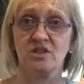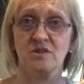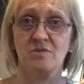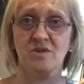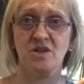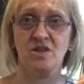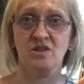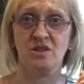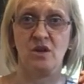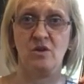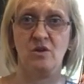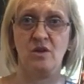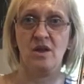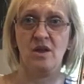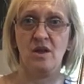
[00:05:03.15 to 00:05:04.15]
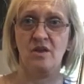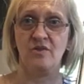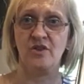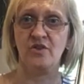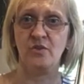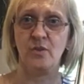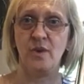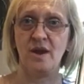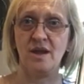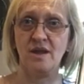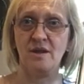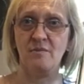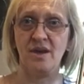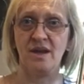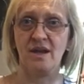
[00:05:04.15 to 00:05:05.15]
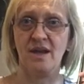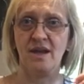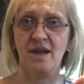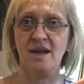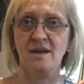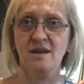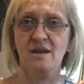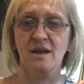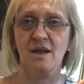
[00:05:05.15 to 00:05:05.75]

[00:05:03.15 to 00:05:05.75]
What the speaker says: Diminished go this way and back again,